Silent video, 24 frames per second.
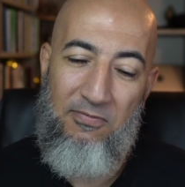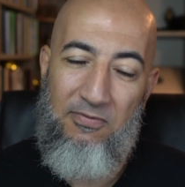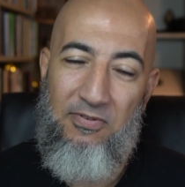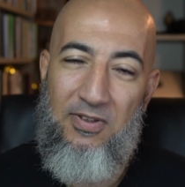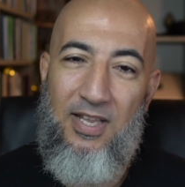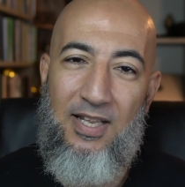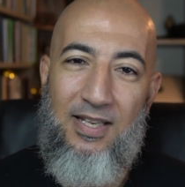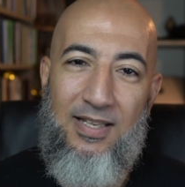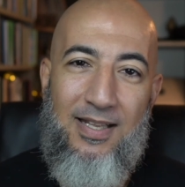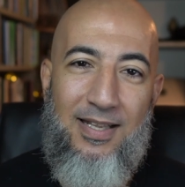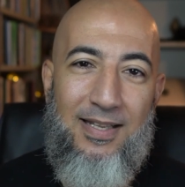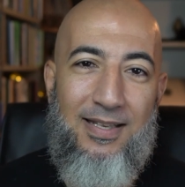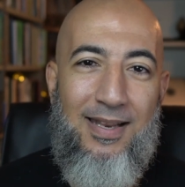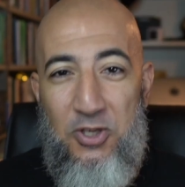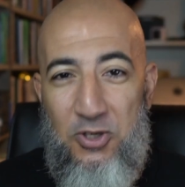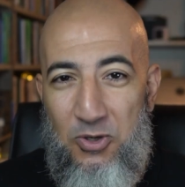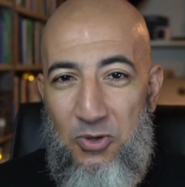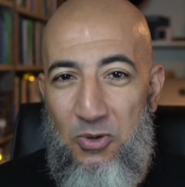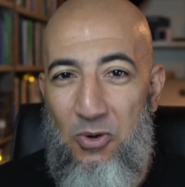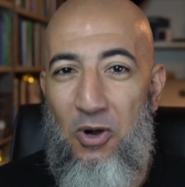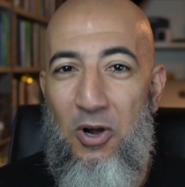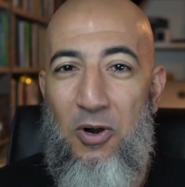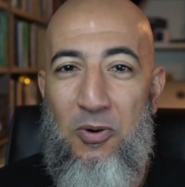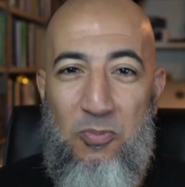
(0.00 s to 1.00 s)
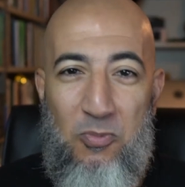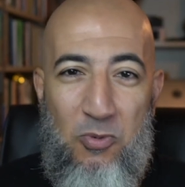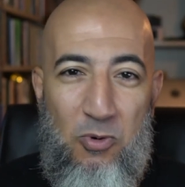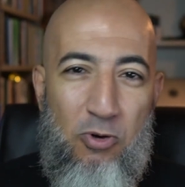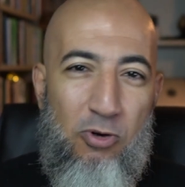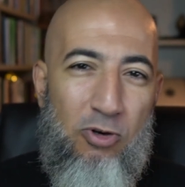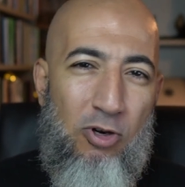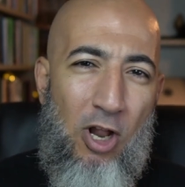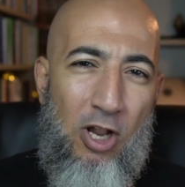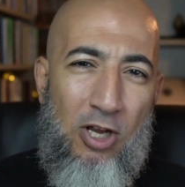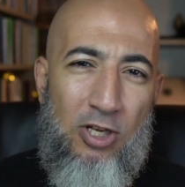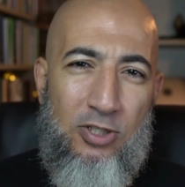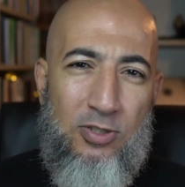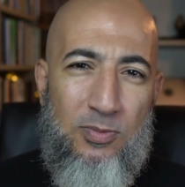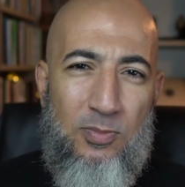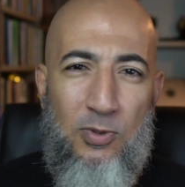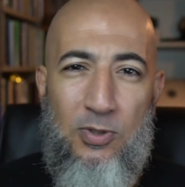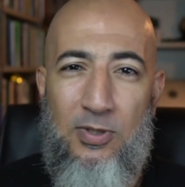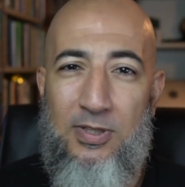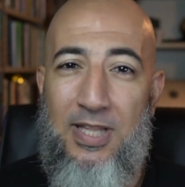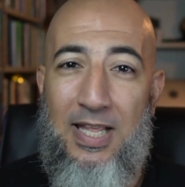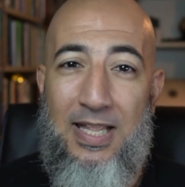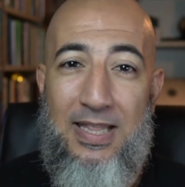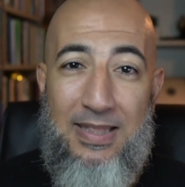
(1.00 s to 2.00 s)
feel that you are more
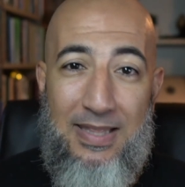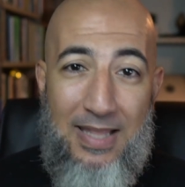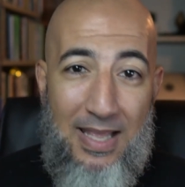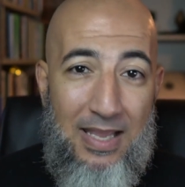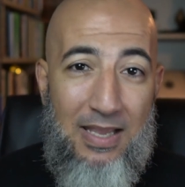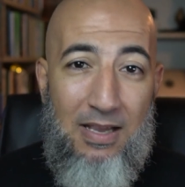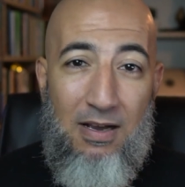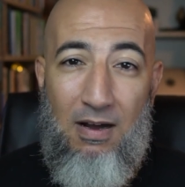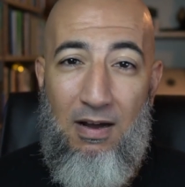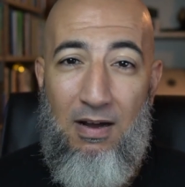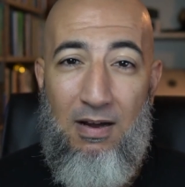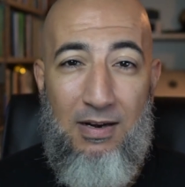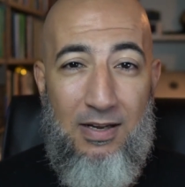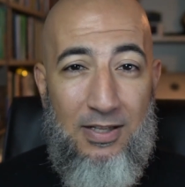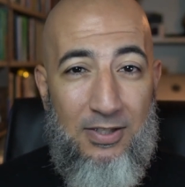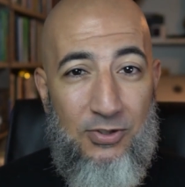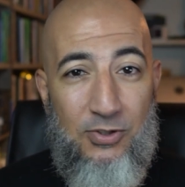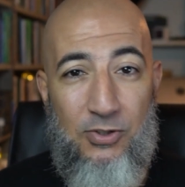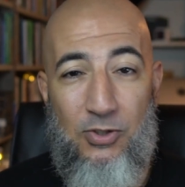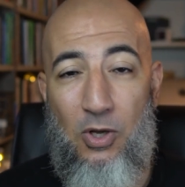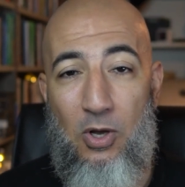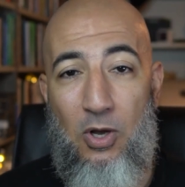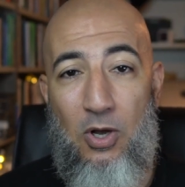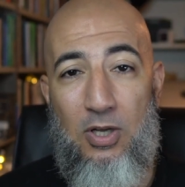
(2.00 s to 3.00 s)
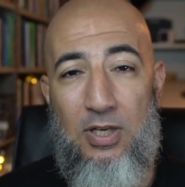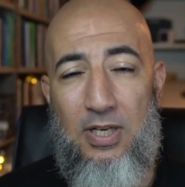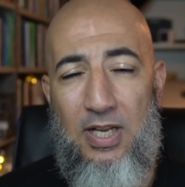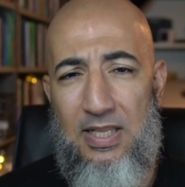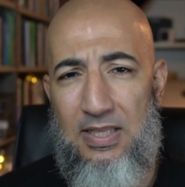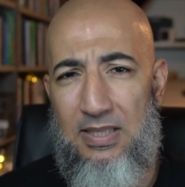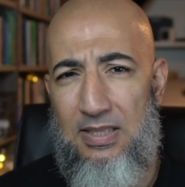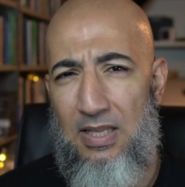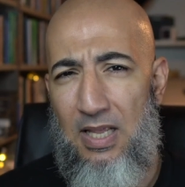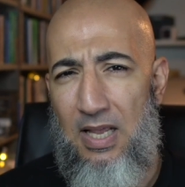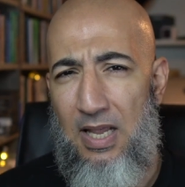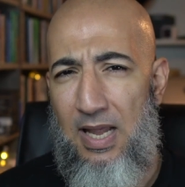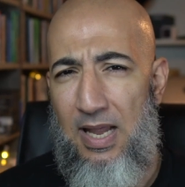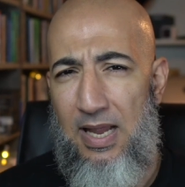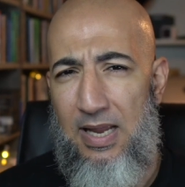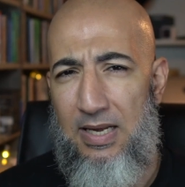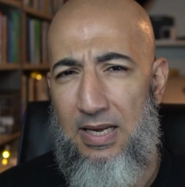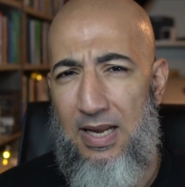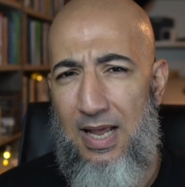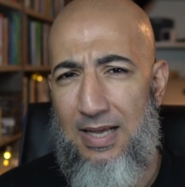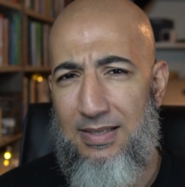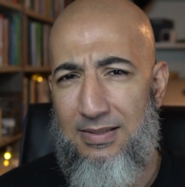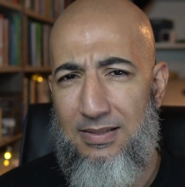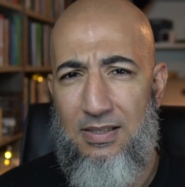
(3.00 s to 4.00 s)
knowledgeable than they are and so on and
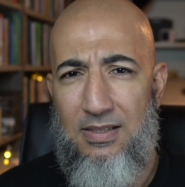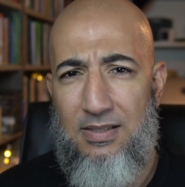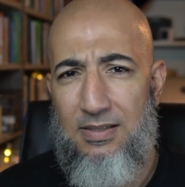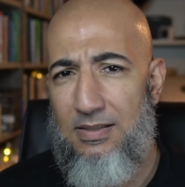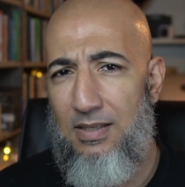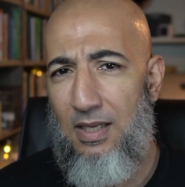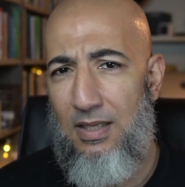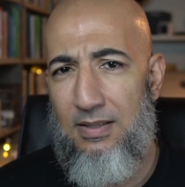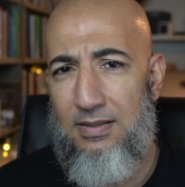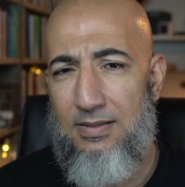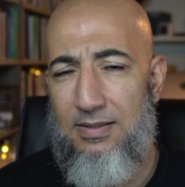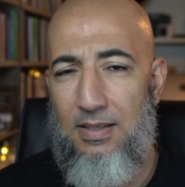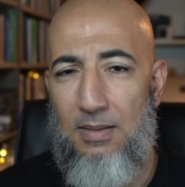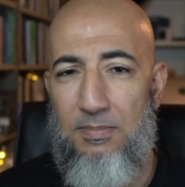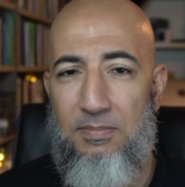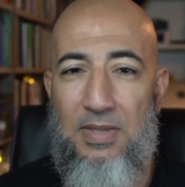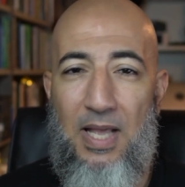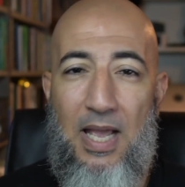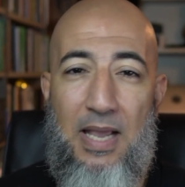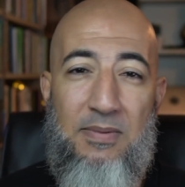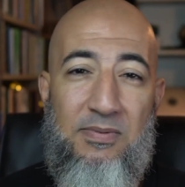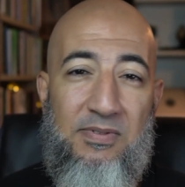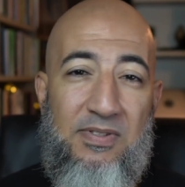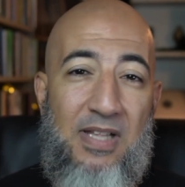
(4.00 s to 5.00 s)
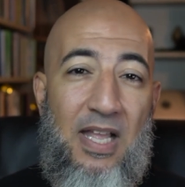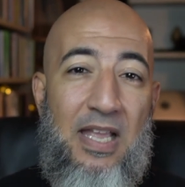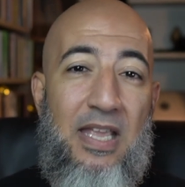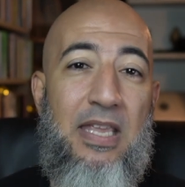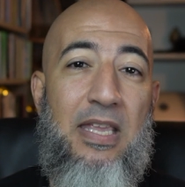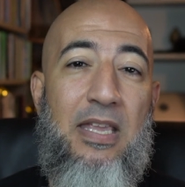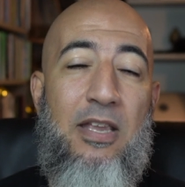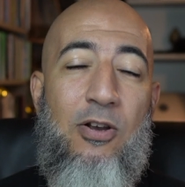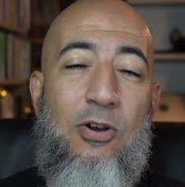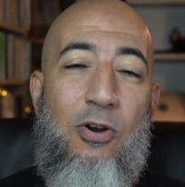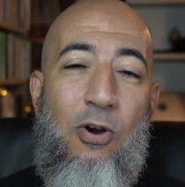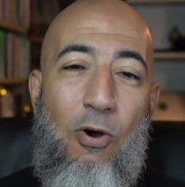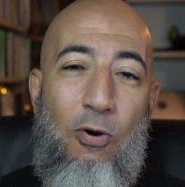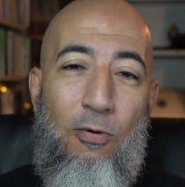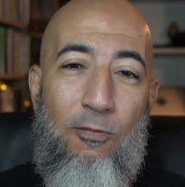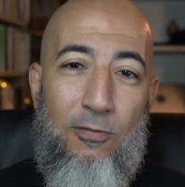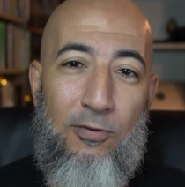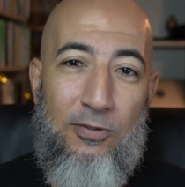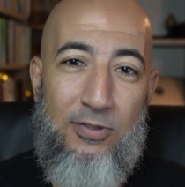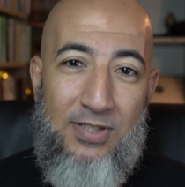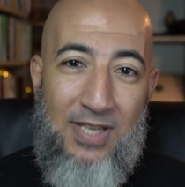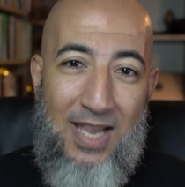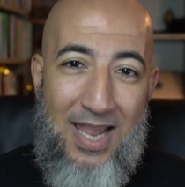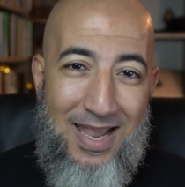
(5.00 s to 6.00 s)
and as a result sometimes the ego
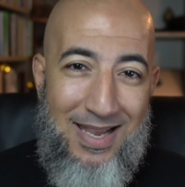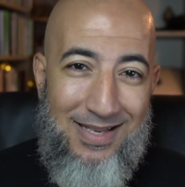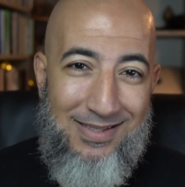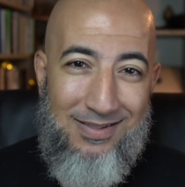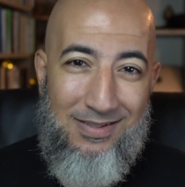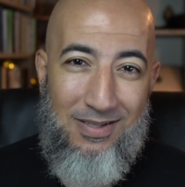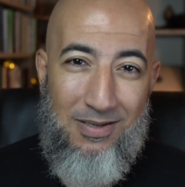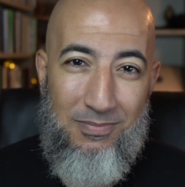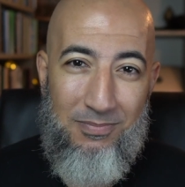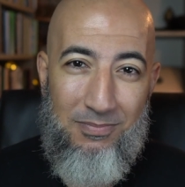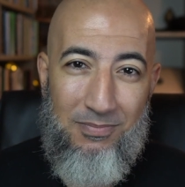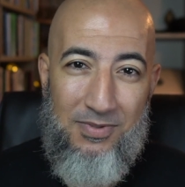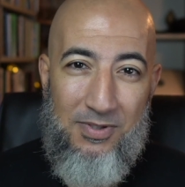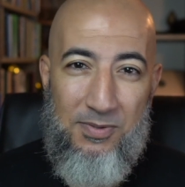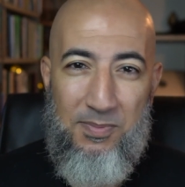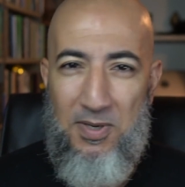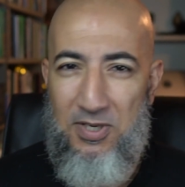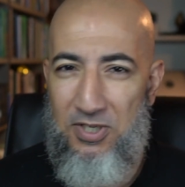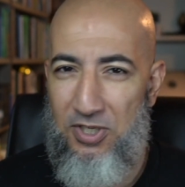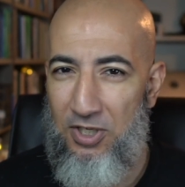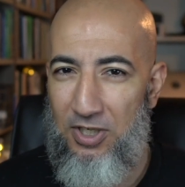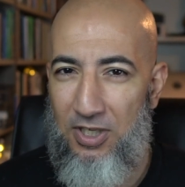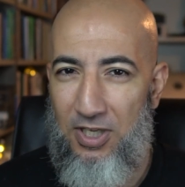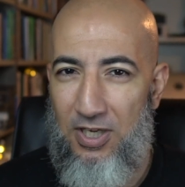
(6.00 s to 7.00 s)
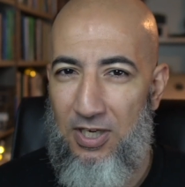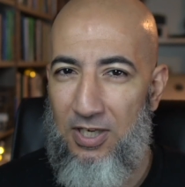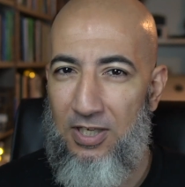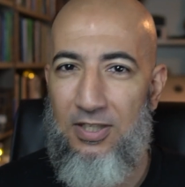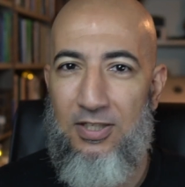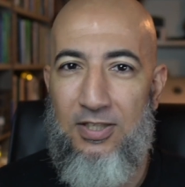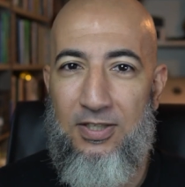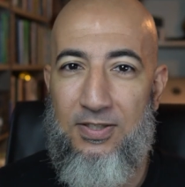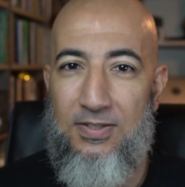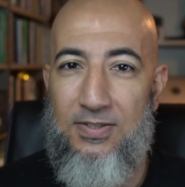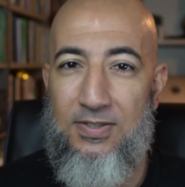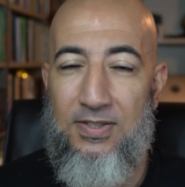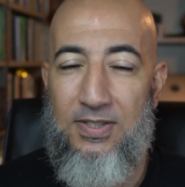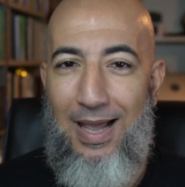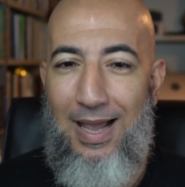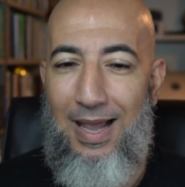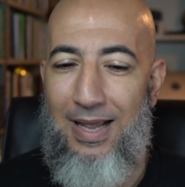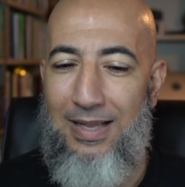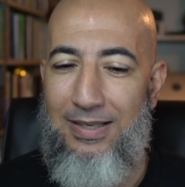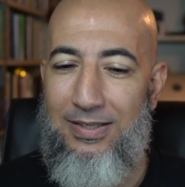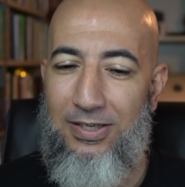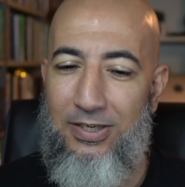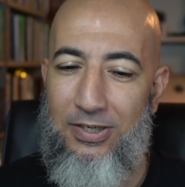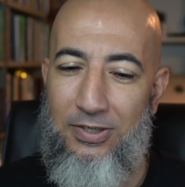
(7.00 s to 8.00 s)
overtakes them especially elders
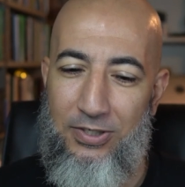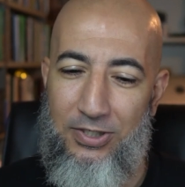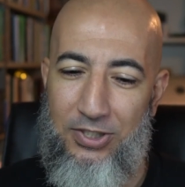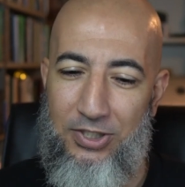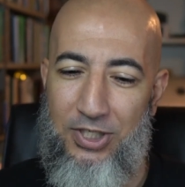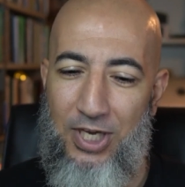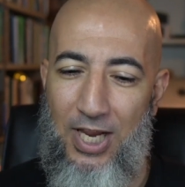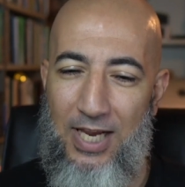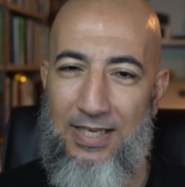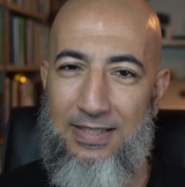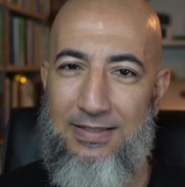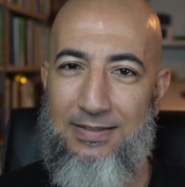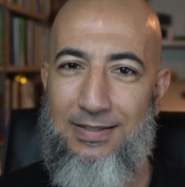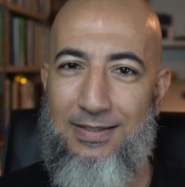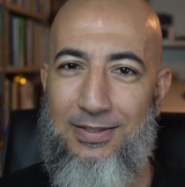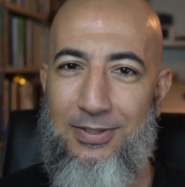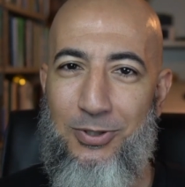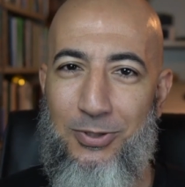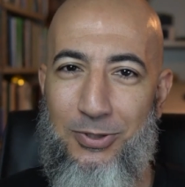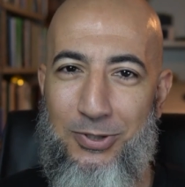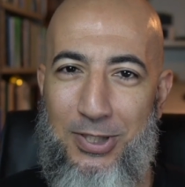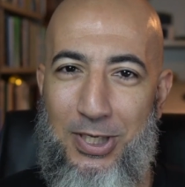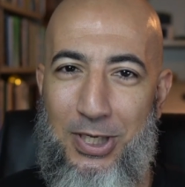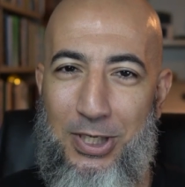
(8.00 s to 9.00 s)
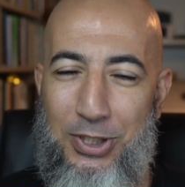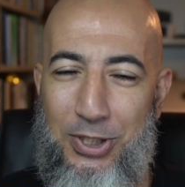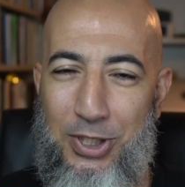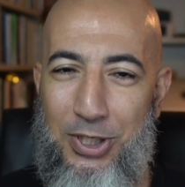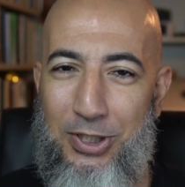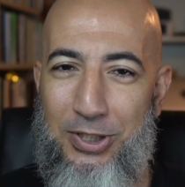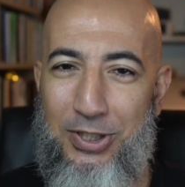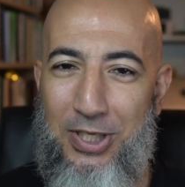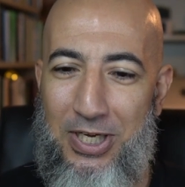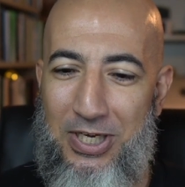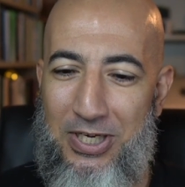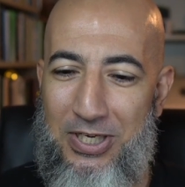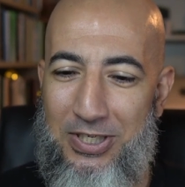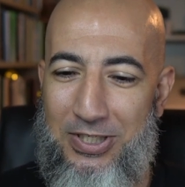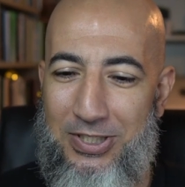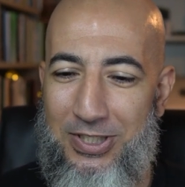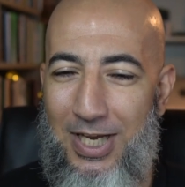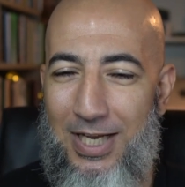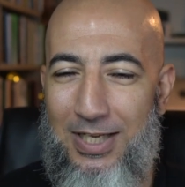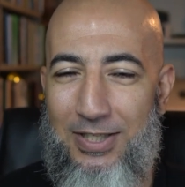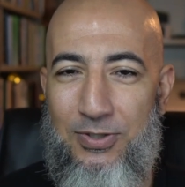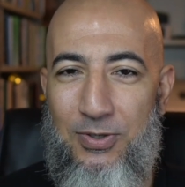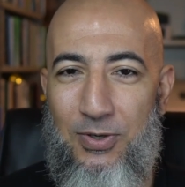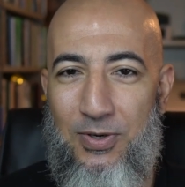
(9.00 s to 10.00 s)
and they reject your teaching they
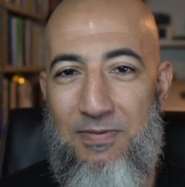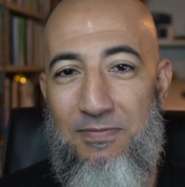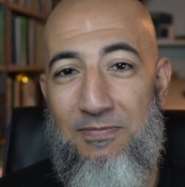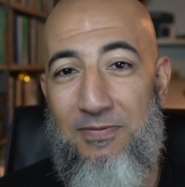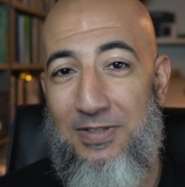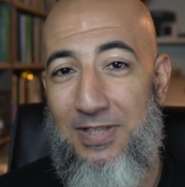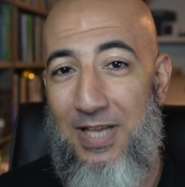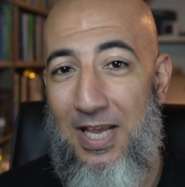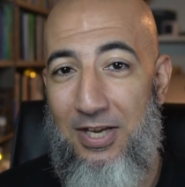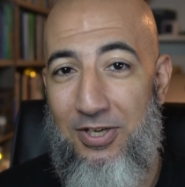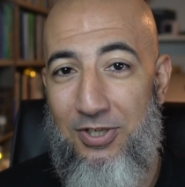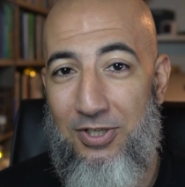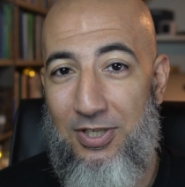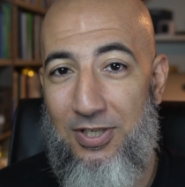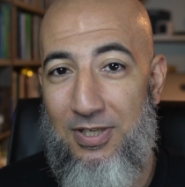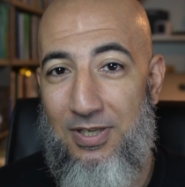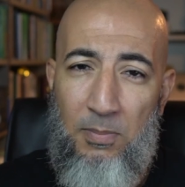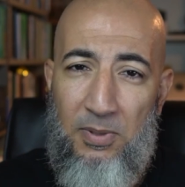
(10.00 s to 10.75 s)
reject your invitation